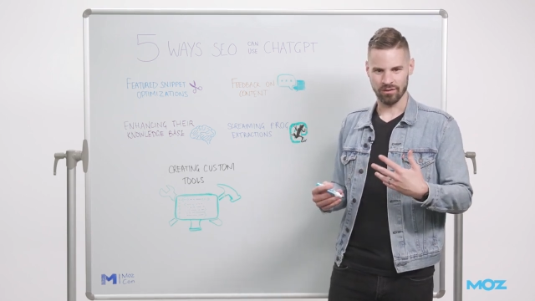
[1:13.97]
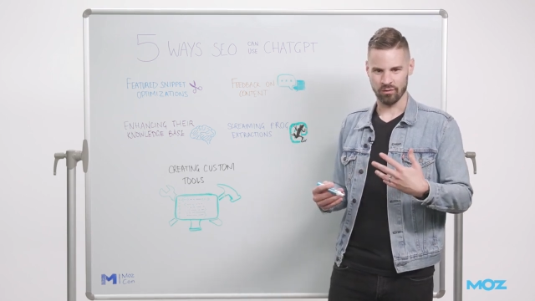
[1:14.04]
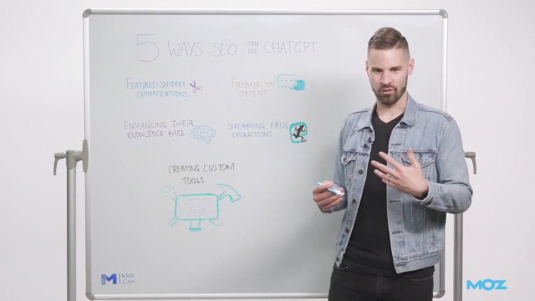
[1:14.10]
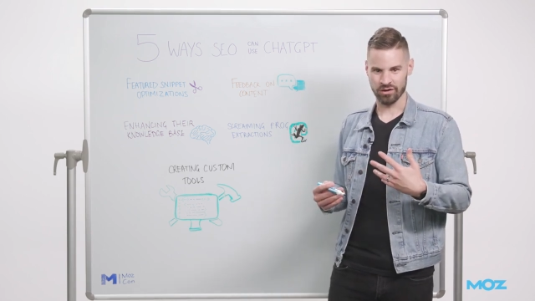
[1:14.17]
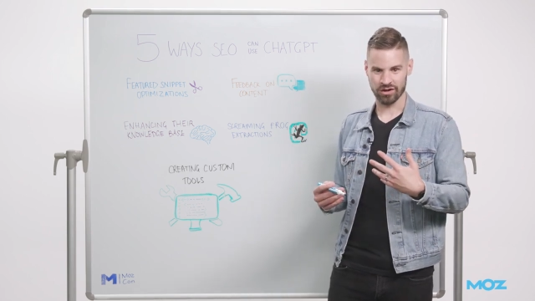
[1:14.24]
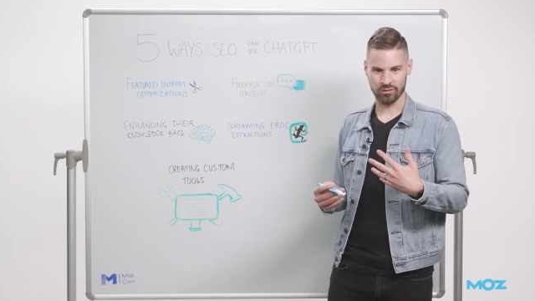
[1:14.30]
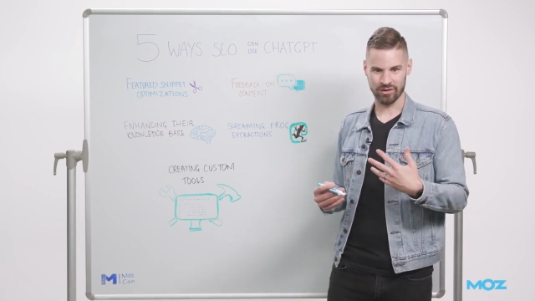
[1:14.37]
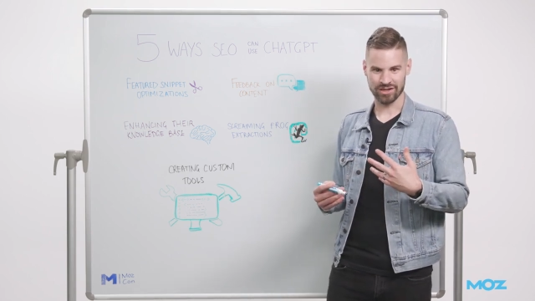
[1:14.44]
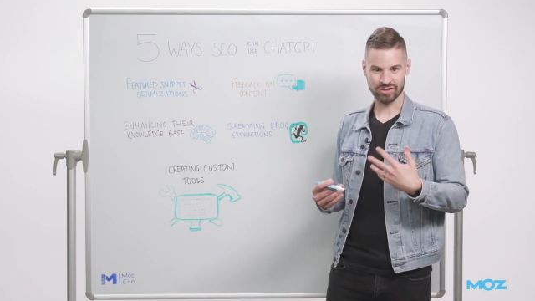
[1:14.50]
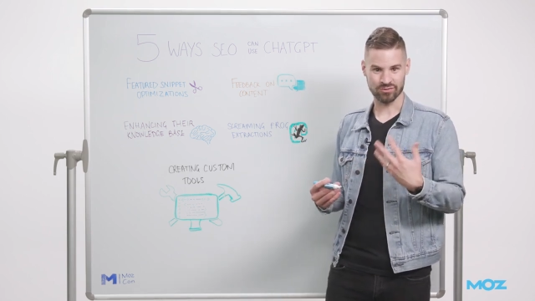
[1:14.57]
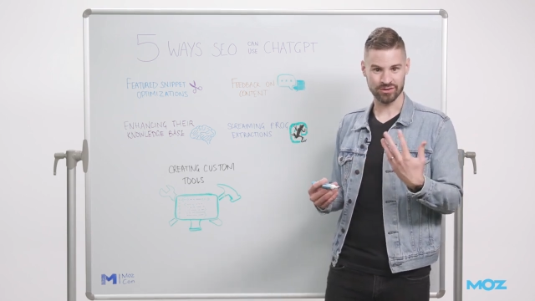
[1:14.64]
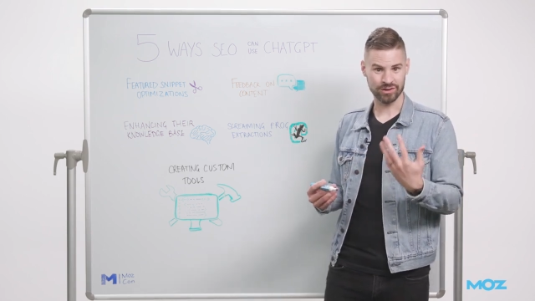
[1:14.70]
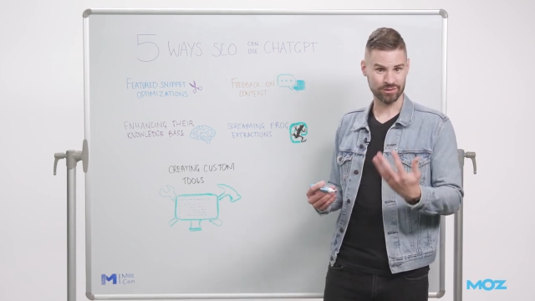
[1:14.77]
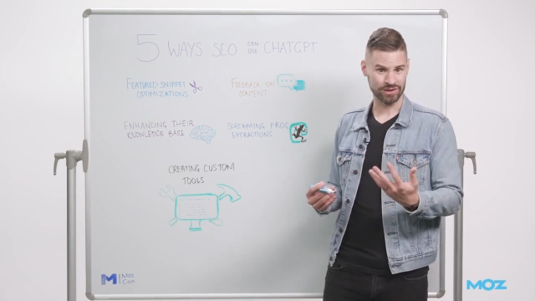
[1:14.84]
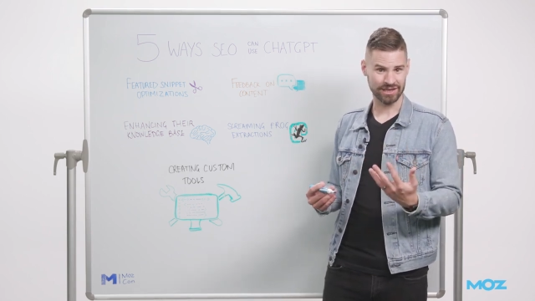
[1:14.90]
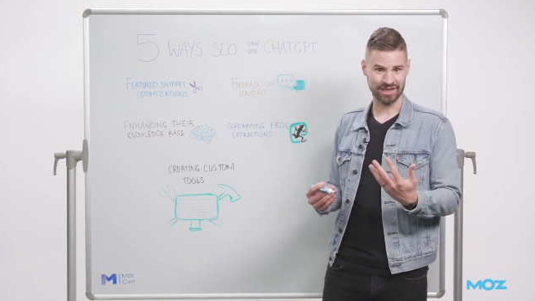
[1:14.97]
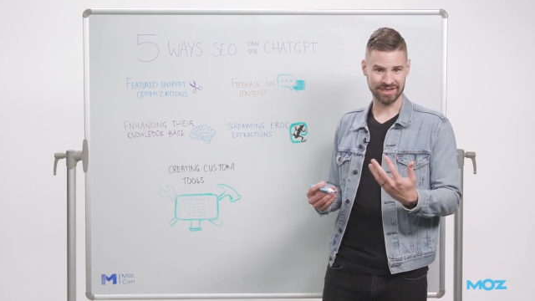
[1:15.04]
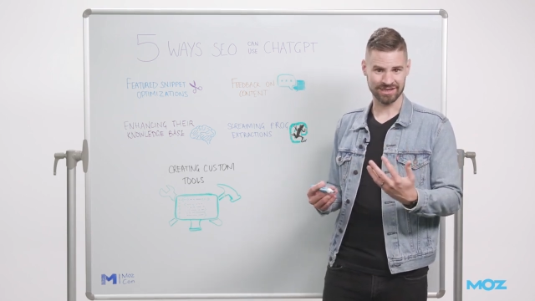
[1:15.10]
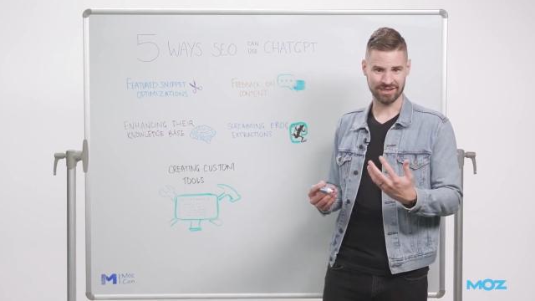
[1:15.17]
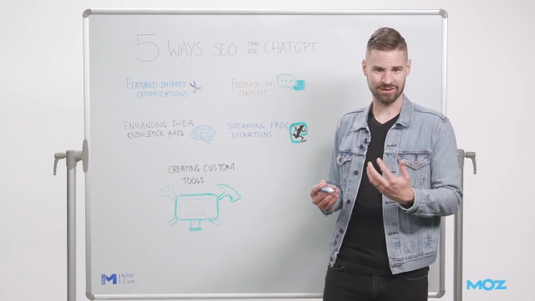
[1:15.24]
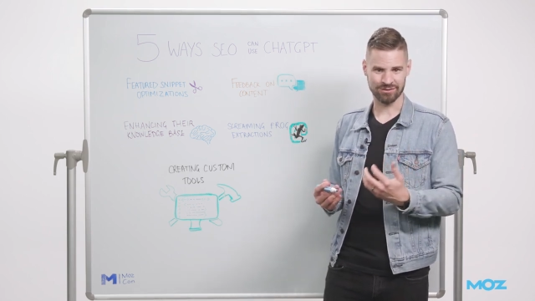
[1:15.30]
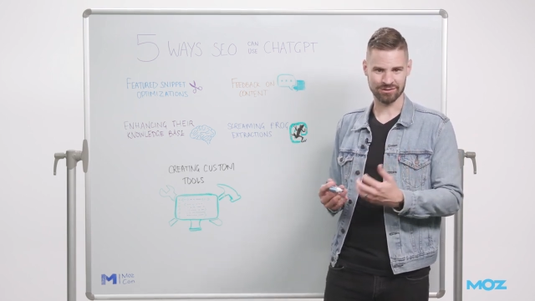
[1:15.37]
One of the ways we really like
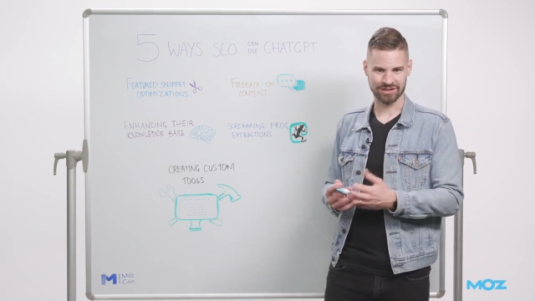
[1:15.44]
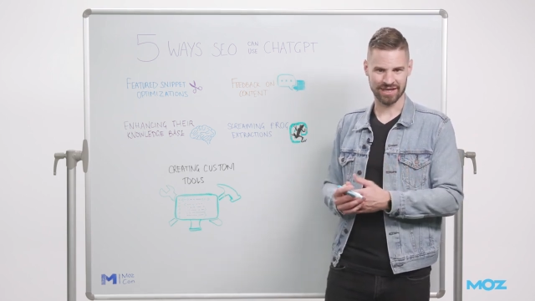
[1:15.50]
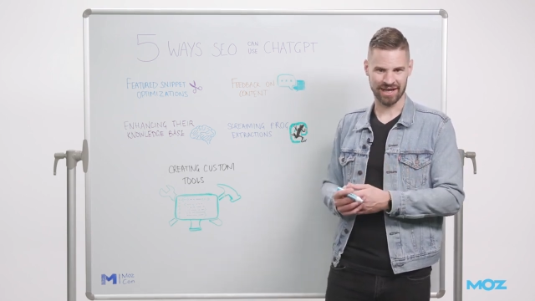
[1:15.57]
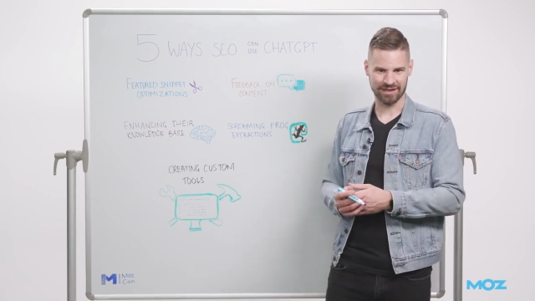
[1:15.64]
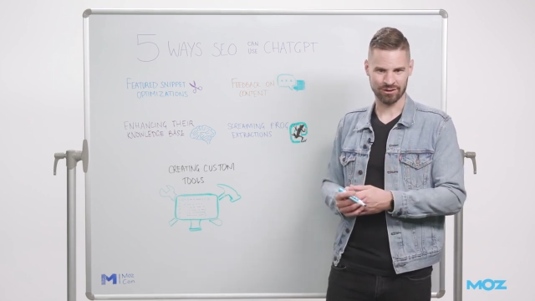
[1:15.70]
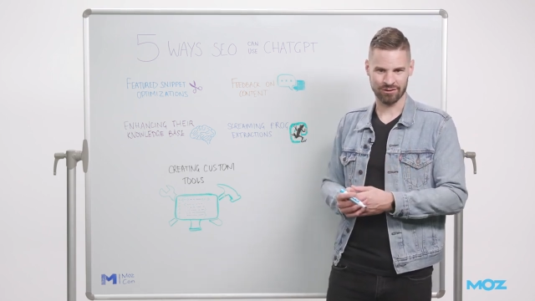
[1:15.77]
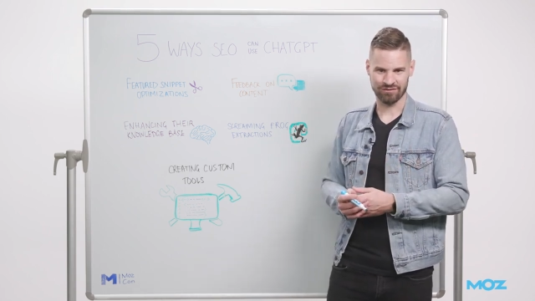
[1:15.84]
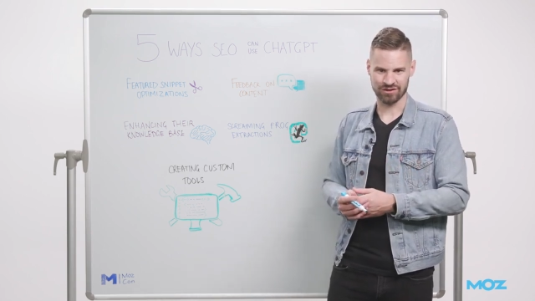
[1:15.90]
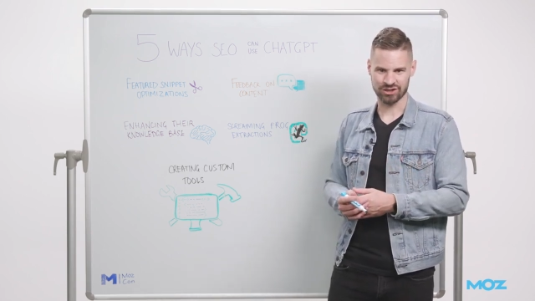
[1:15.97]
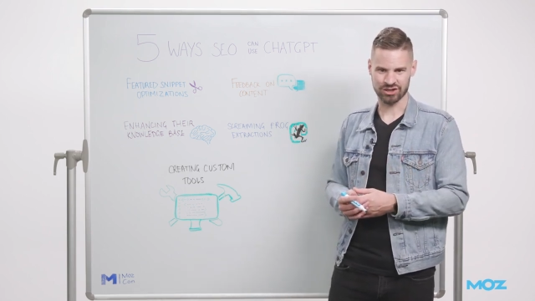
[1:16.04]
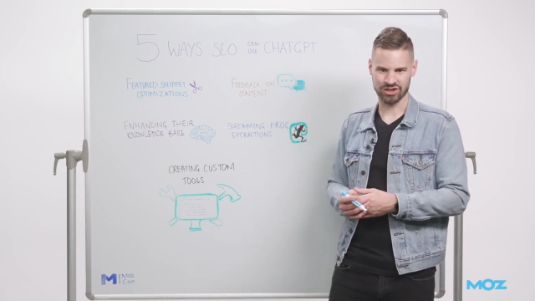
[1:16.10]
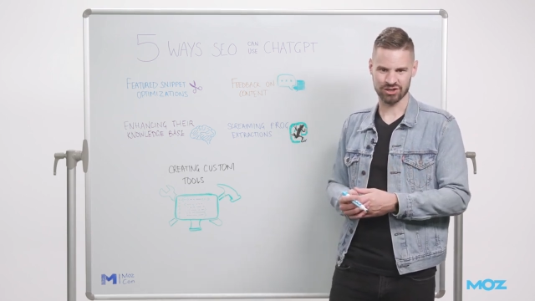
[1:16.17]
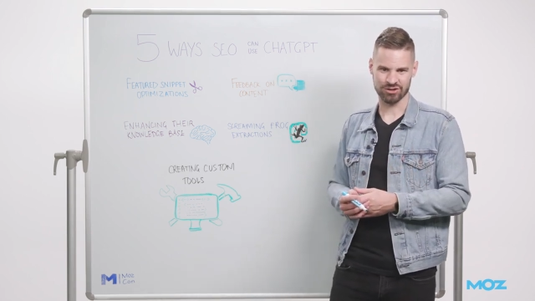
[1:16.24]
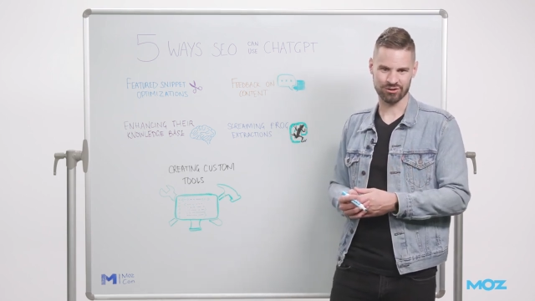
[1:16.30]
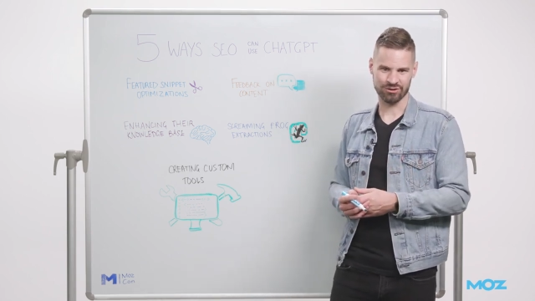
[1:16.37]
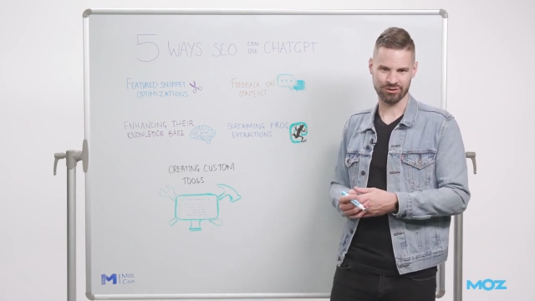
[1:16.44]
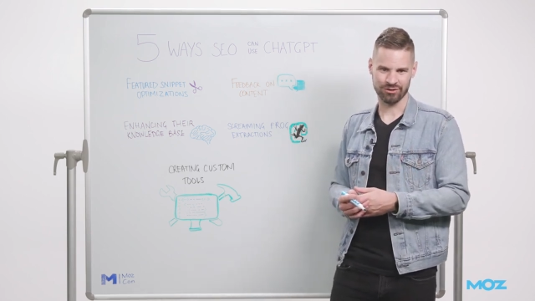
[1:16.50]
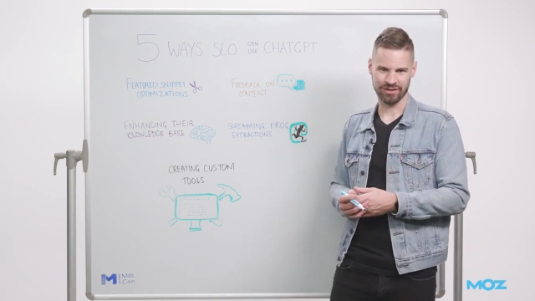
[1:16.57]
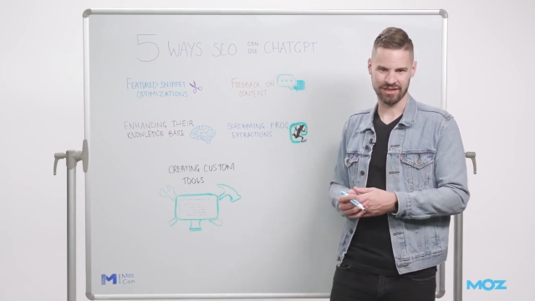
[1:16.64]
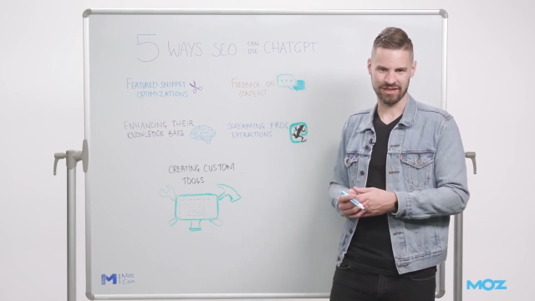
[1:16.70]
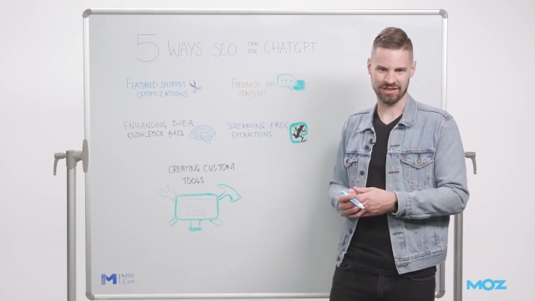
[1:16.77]
to use it at Go Fish Digital